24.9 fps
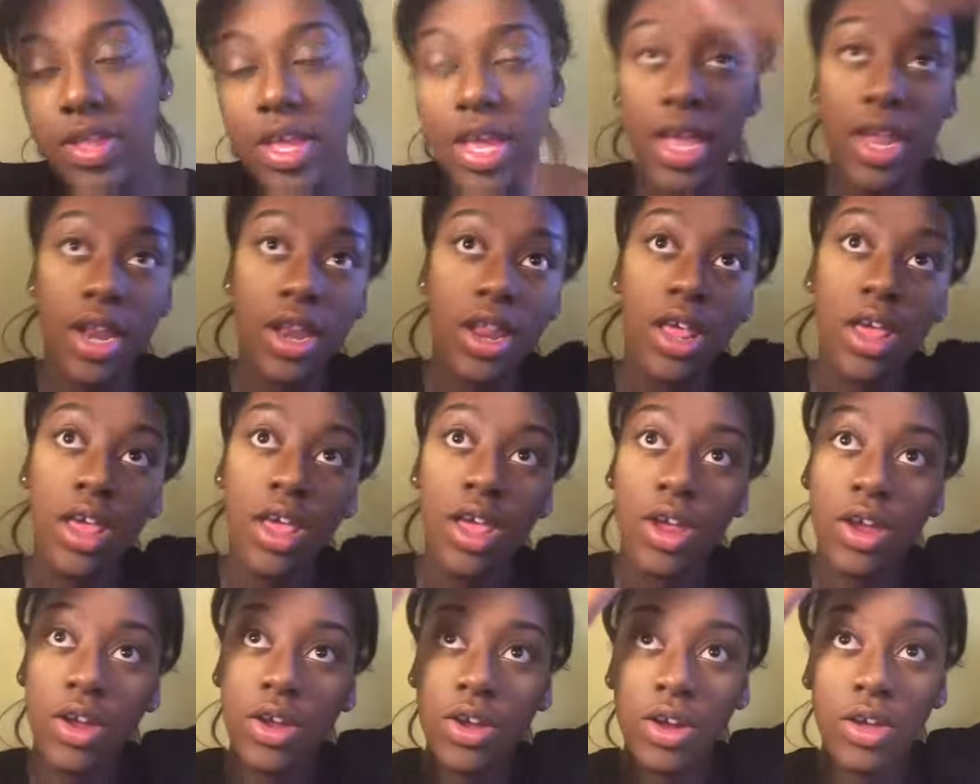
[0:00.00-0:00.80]
then
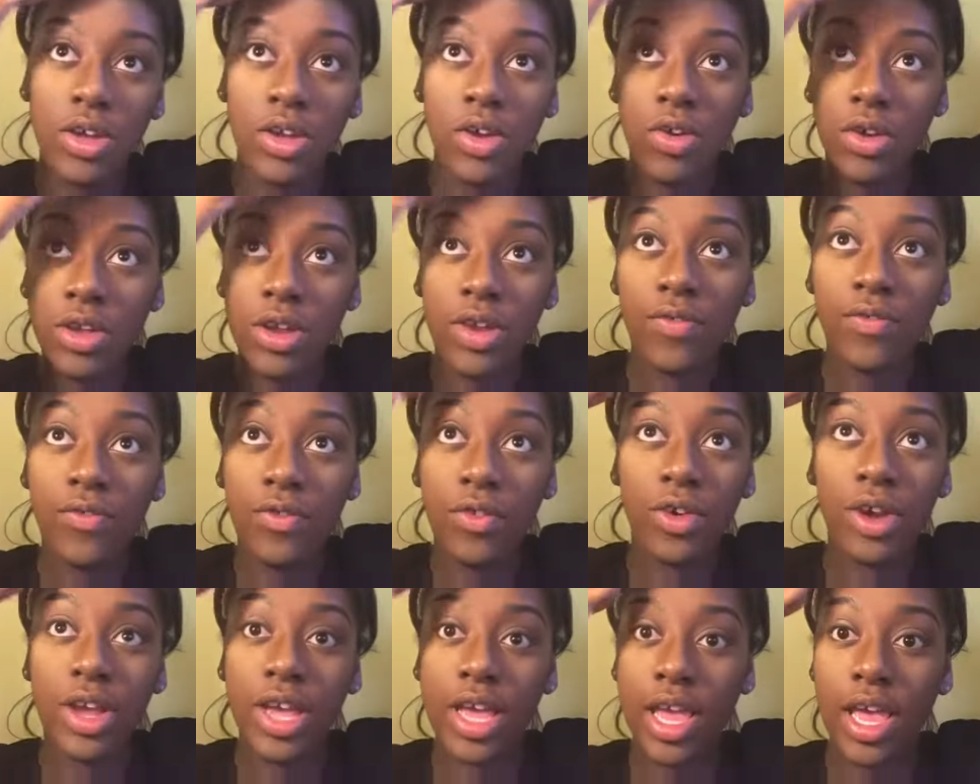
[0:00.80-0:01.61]
I'm going to go in your
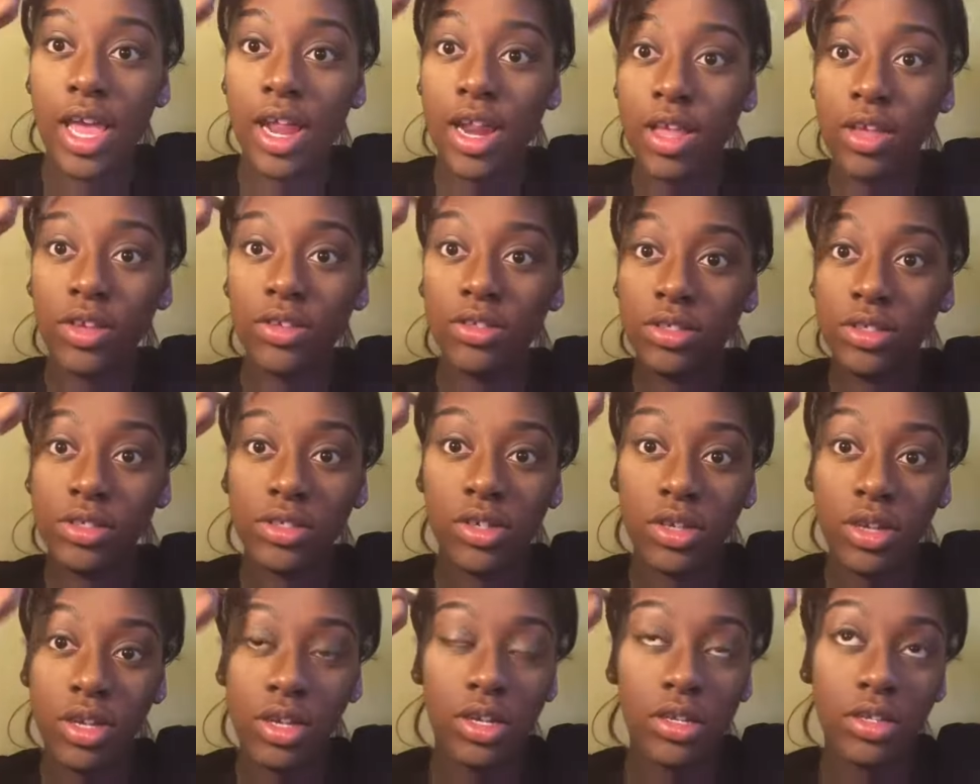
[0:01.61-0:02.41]
forehead and you're just
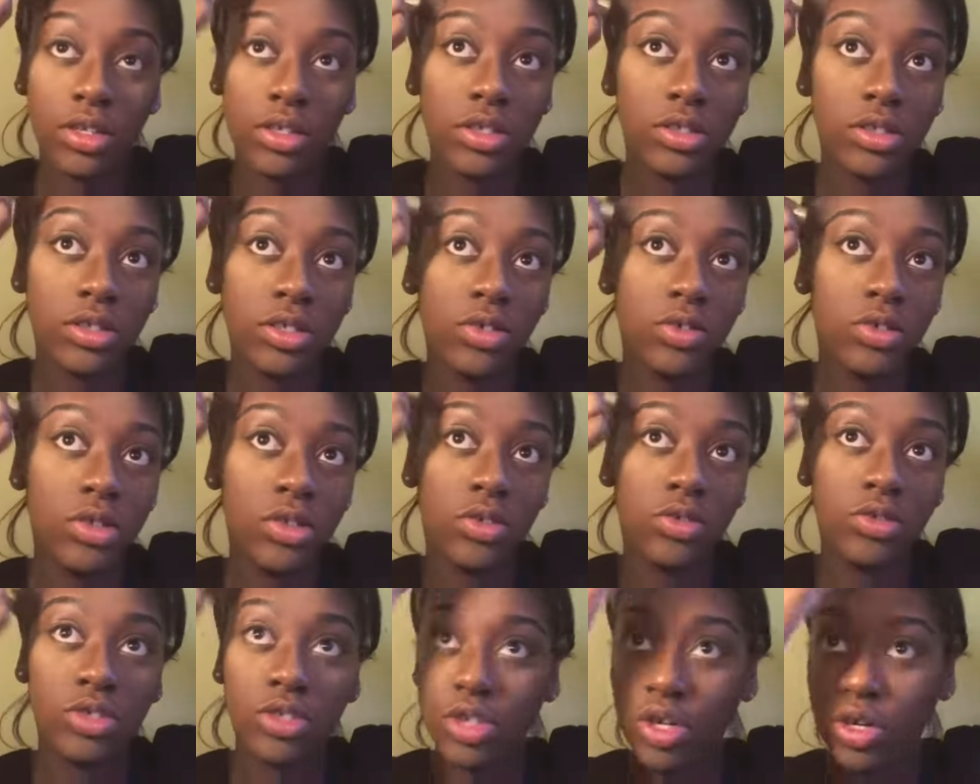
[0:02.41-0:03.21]
going to do
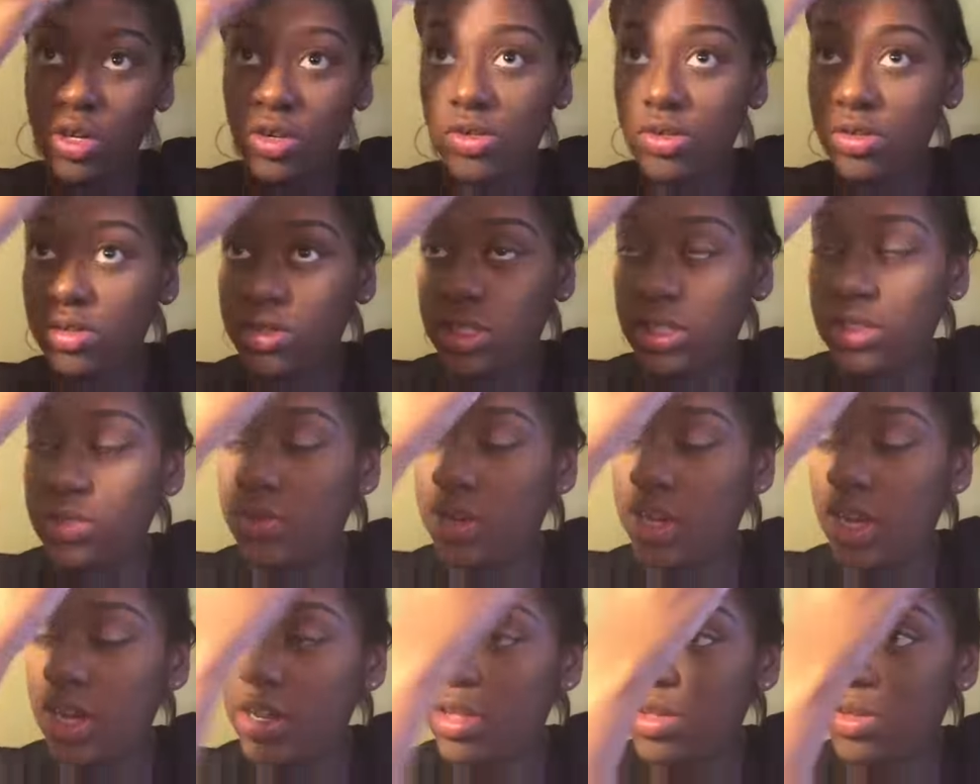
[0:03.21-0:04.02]
little circles. That's
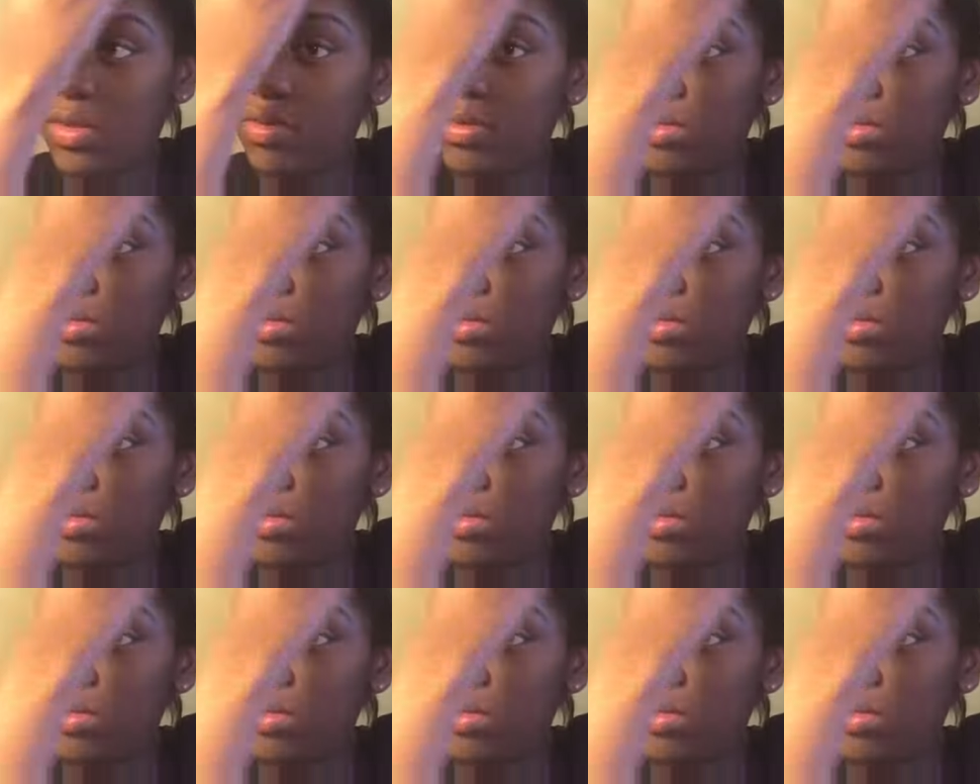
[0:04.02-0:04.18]
what I do.